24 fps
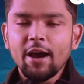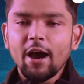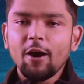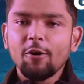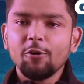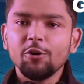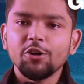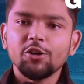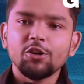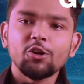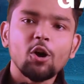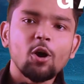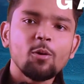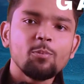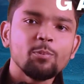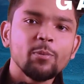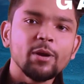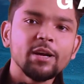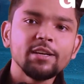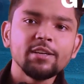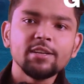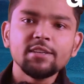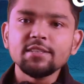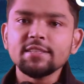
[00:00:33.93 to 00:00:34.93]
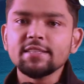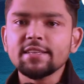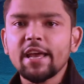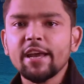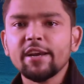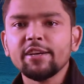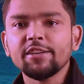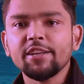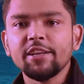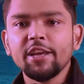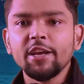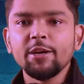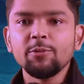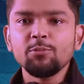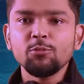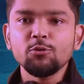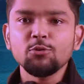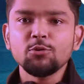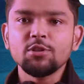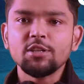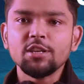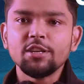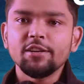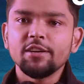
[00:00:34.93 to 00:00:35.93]
Our top mentors at Gate
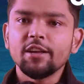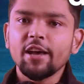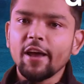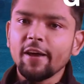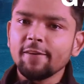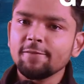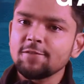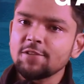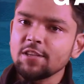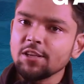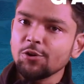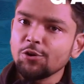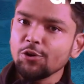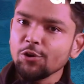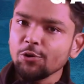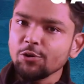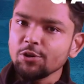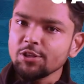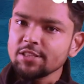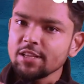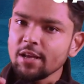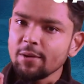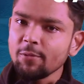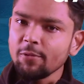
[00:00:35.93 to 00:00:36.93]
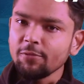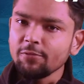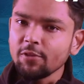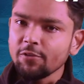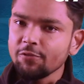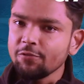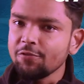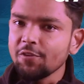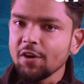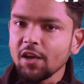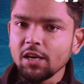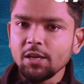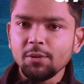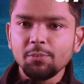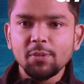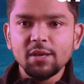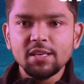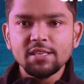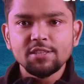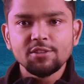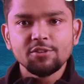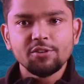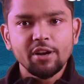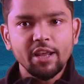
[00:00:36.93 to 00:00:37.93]
Boosted have secured some of the very
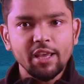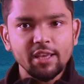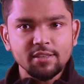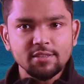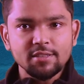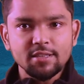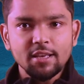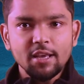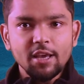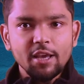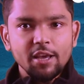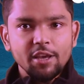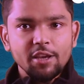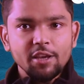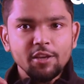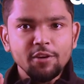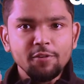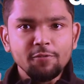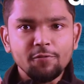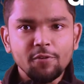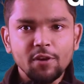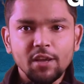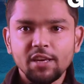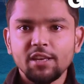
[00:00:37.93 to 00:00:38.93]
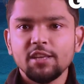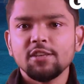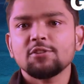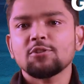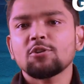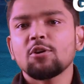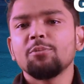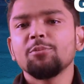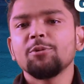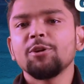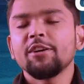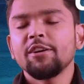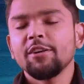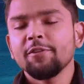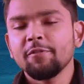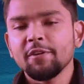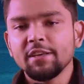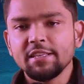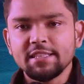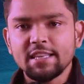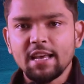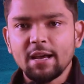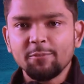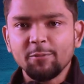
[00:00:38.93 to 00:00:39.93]
best ranks in various competitive
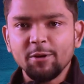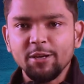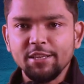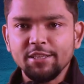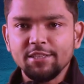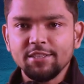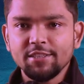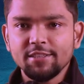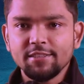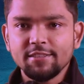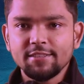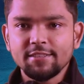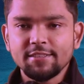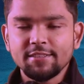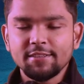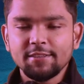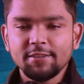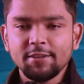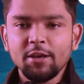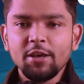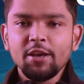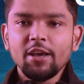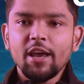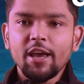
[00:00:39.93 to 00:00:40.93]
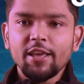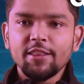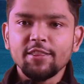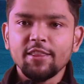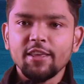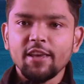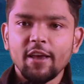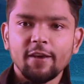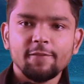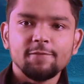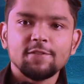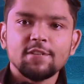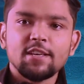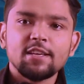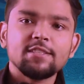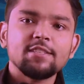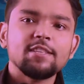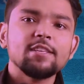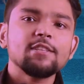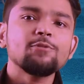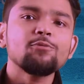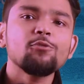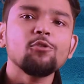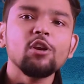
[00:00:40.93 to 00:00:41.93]
examinations and they have
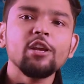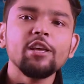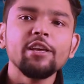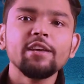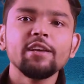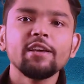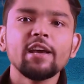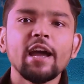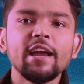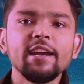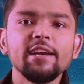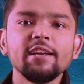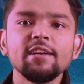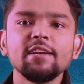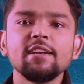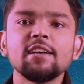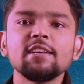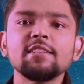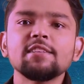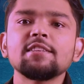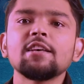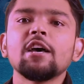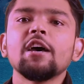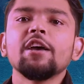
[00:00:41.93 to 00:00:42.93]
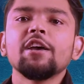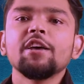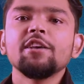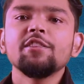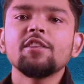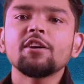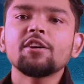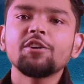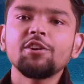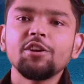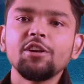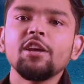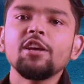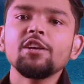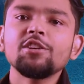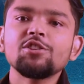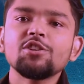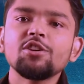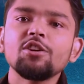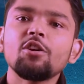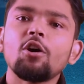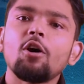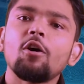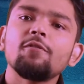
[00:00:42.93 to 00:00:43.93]
successfully guided us in the
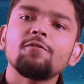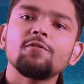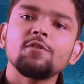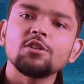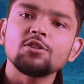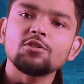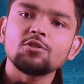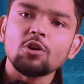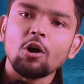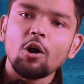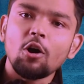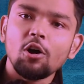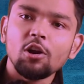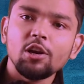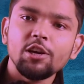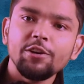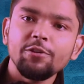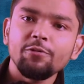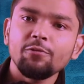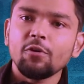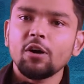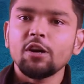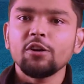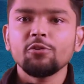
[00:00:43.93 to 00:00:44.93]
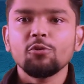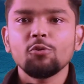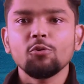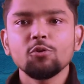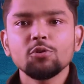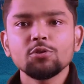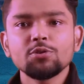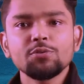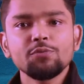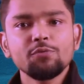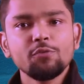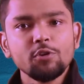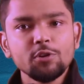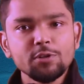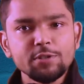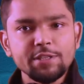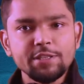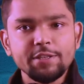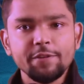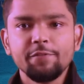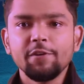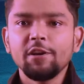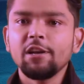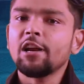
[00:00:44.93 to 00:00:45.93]
creation of this all-in-one course for
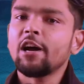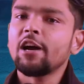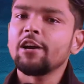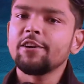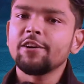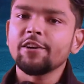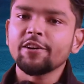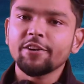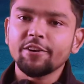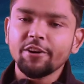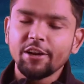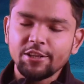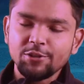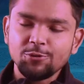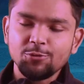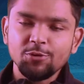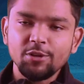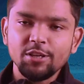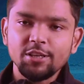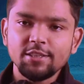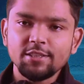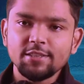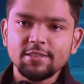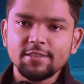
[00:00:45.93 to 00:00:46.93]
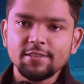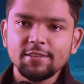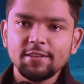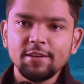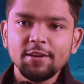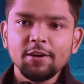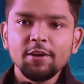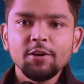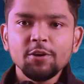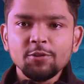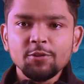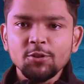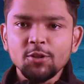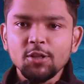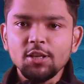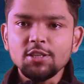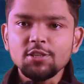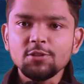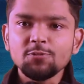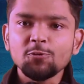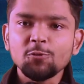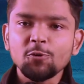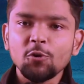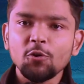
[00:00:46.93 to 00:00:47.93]
civil undergraduates.
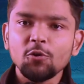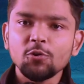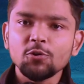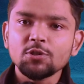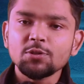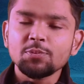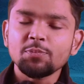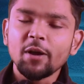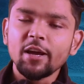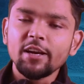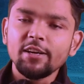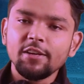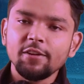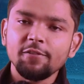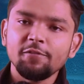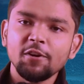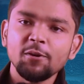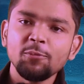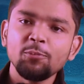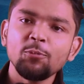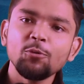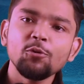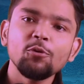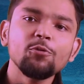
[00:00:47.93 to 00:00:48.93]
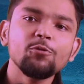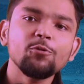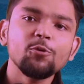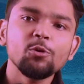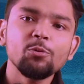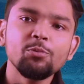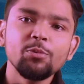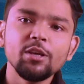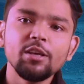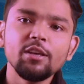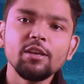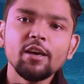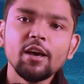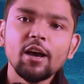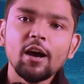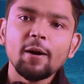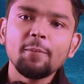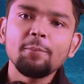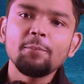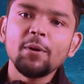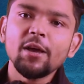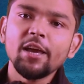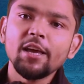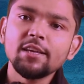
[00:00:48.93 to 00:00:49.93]
This course might even prove to be
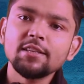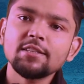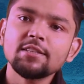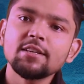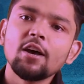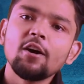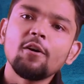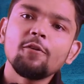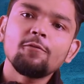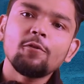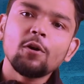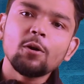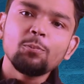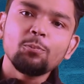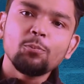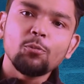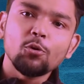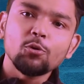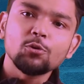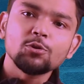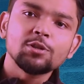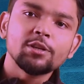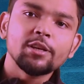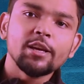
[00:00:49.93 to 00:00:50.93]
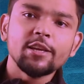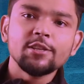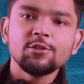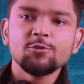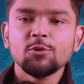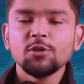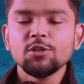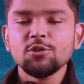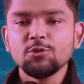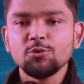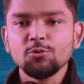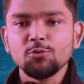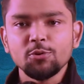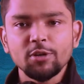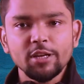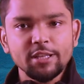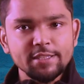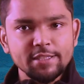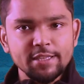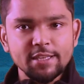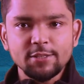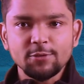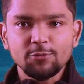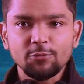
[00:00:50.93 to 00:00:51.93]
a base for postgraduate
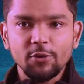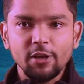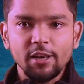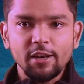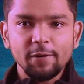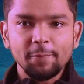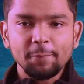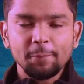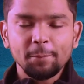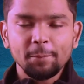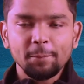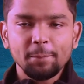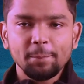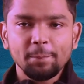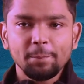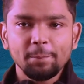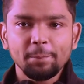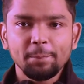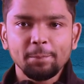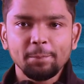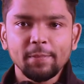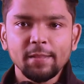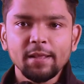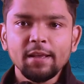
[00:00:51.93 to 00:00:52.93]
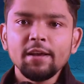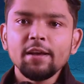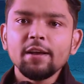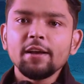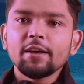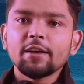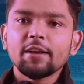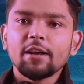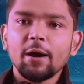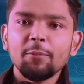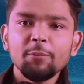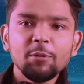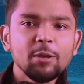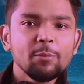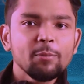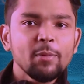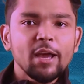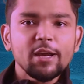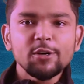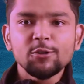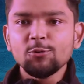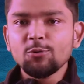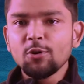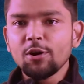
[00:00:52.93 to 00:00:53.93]
students as well. Coming
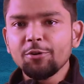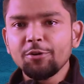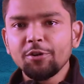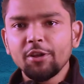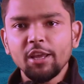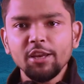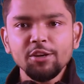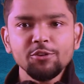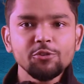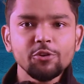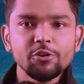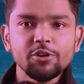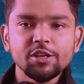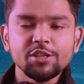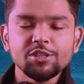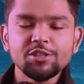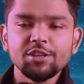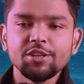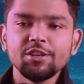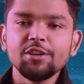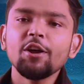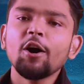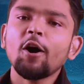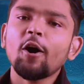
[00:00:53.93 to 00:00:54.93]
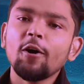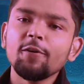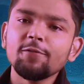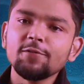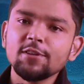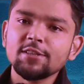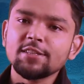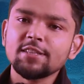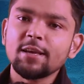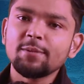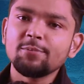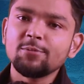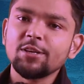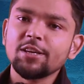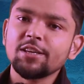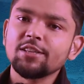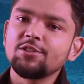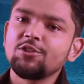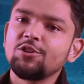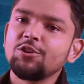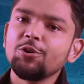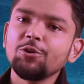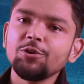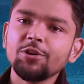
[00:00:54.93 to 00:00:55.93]
back to our introduction of the
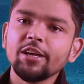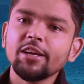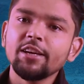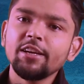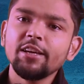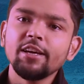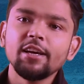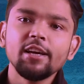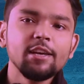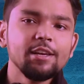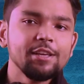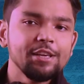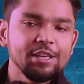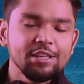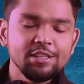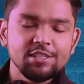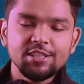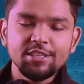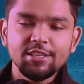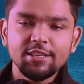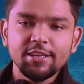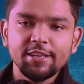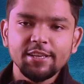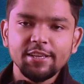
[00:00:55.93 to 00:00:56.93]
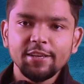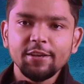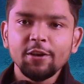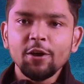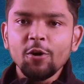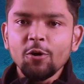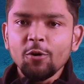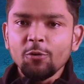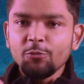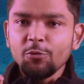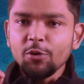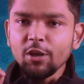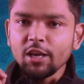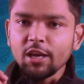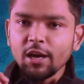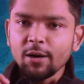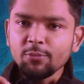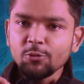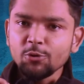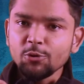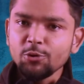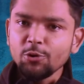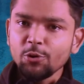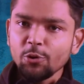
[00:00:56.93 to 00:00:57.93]
subject geotechnical engineering, we
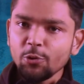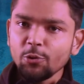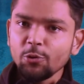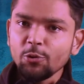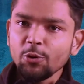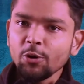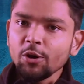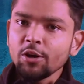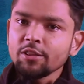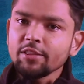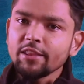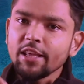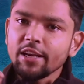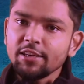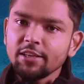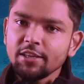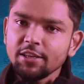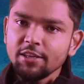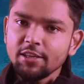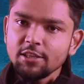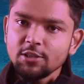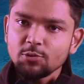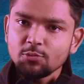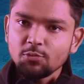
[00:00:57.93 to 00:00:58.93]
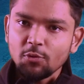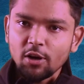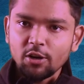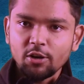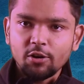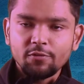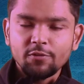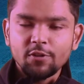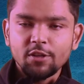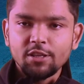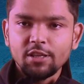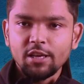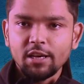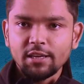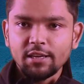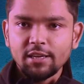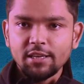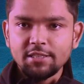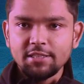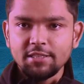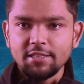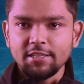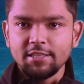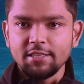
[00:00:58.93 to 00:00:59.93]
come to know that it is one of the
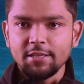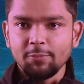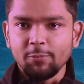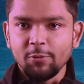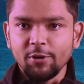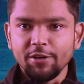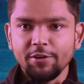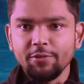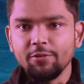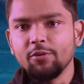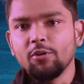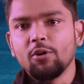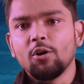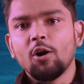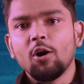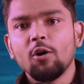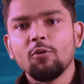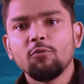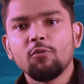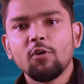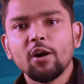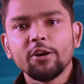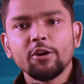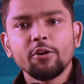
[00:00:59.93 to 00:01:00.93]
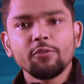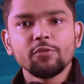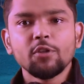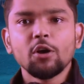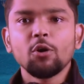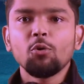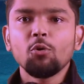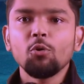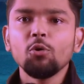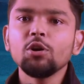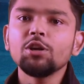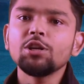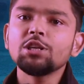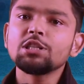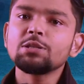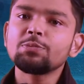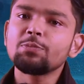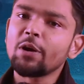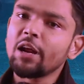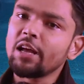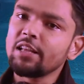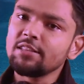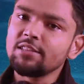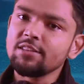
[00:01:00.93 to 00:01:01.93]
youngest discipline of one of the
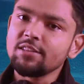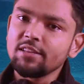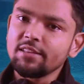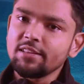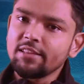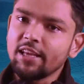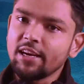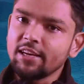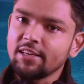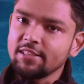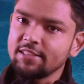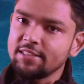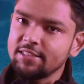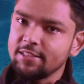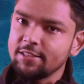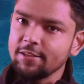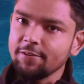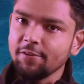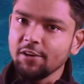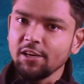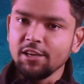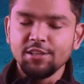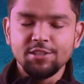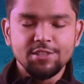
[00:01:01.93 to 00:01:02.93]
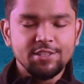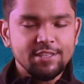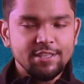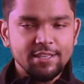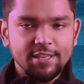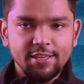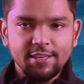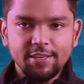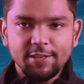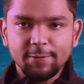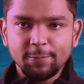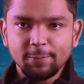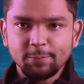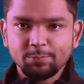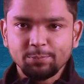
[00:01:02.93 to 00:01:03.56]
oldest branch that is civil engineering.